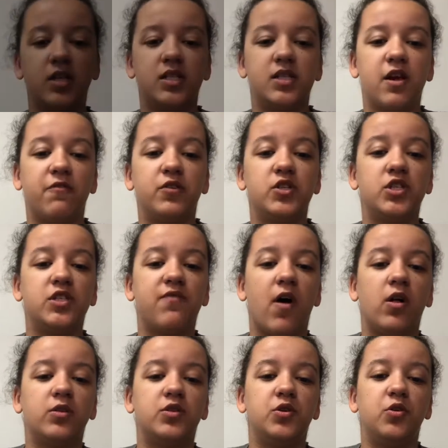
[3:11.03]
Suffragists
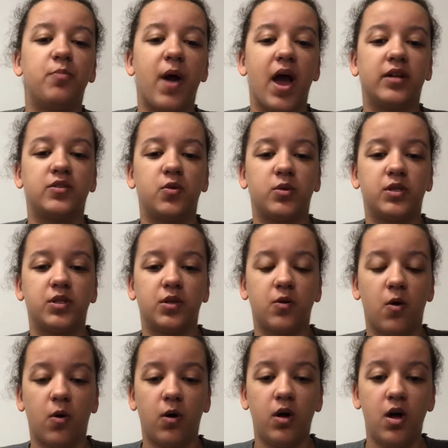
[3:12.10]
followed two paths towards their
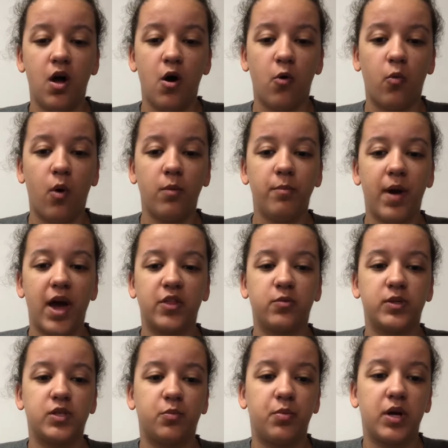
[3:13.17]
goal. One path
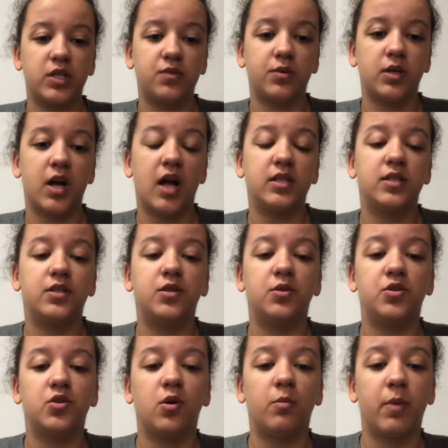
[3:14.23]
was to press for a
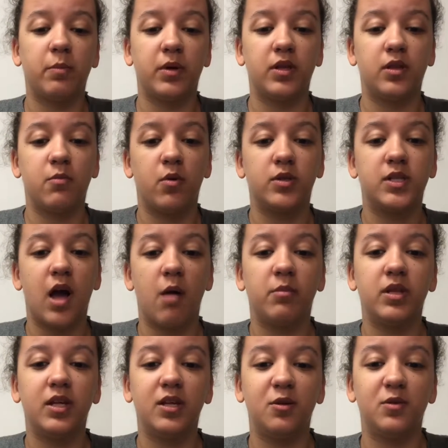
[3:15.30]
constitutional amendment. The most
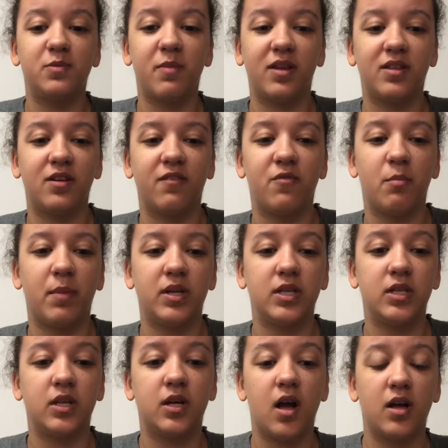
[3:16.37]
commonly used method of
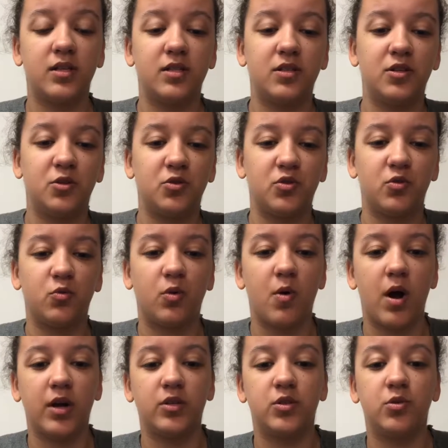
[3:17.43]
amending the Constitution
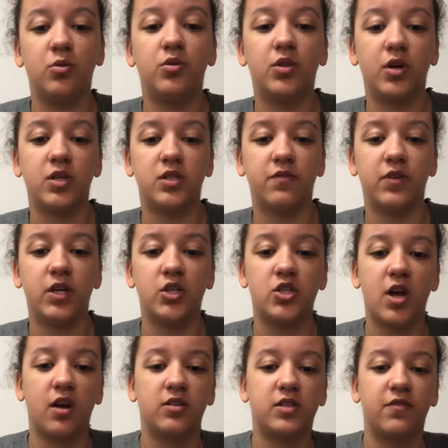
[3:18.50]
required 2/3 of each
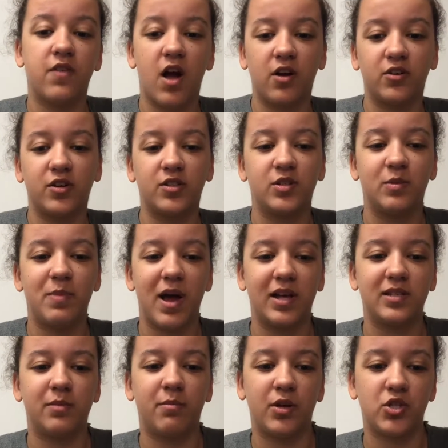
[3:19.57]
House of Congress to
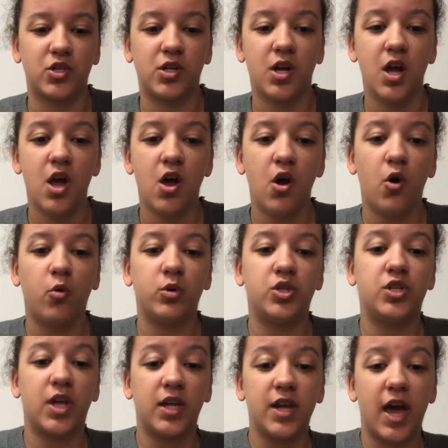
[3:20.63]
pass a measure, which
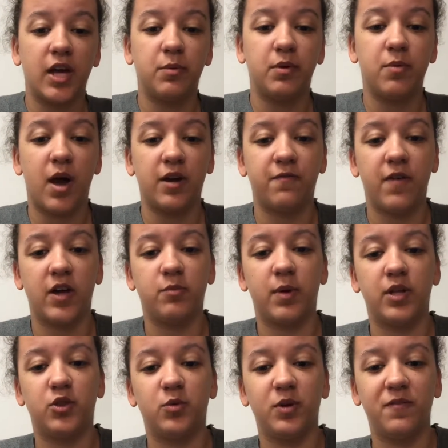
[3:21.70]
then had to be ratified
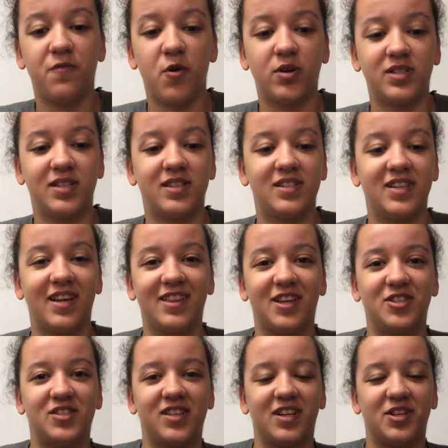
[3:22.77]
by 3/4 of the state
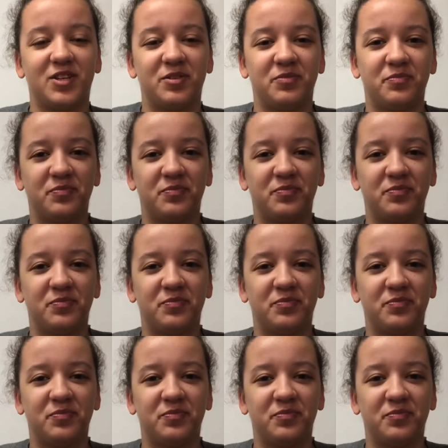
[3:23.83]
legislature.